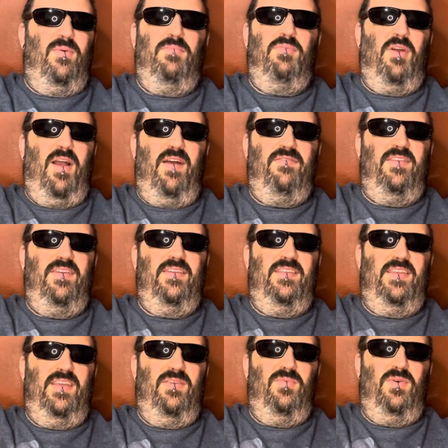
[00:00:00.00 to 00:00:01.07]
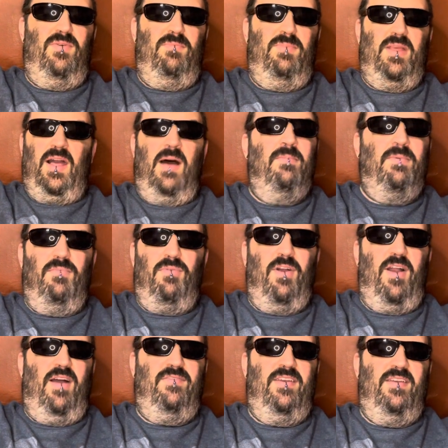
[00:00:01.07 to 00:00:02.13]
a prophet, he will become a
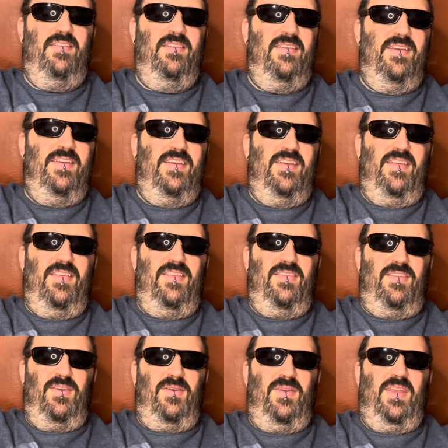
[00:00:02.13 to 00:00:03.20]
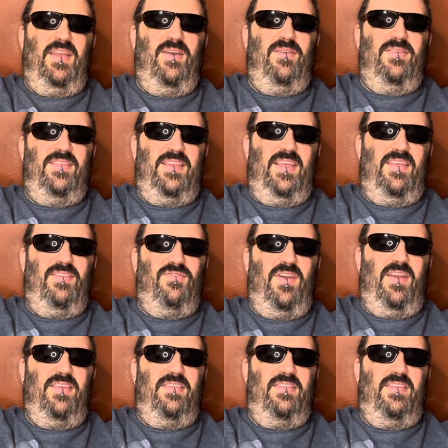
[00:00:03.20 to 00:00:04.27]
prophet. So he goes and he
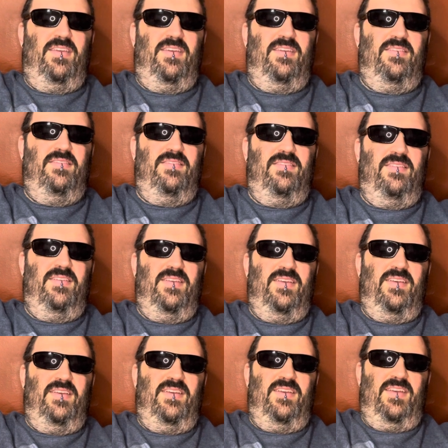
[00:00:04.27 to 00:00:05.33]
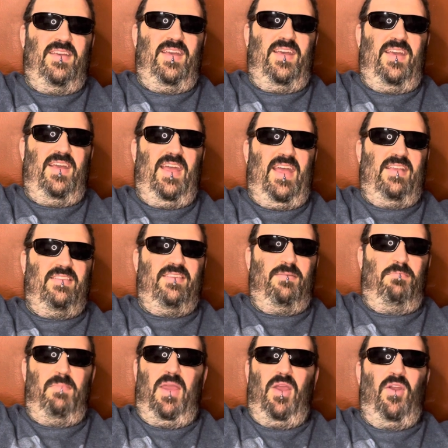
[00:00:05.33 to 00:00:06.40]
tries to ask
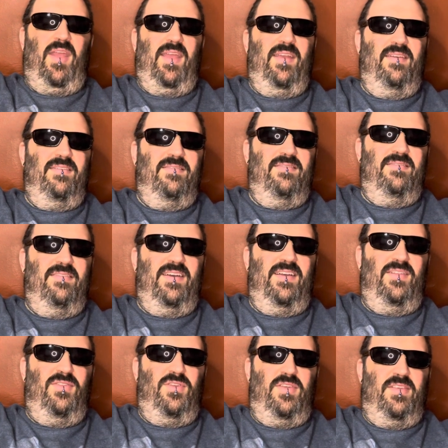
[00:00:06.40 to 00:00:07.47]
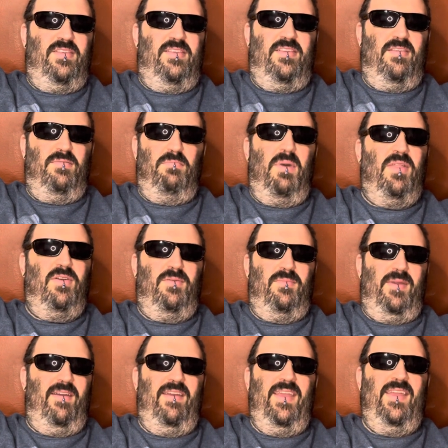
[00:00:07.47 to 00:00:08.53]
Mary, Jesus's mother
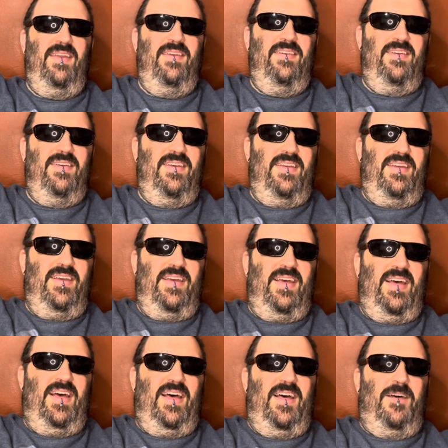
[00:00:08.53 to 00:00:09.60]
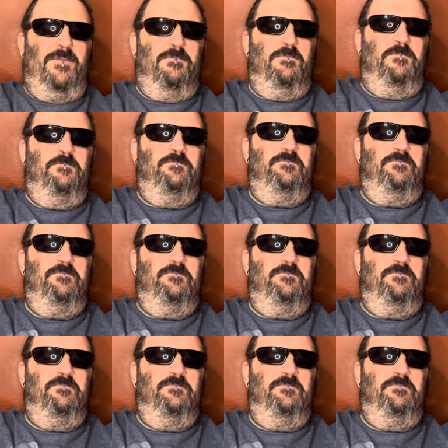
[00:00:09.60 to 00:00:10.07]
Mary, the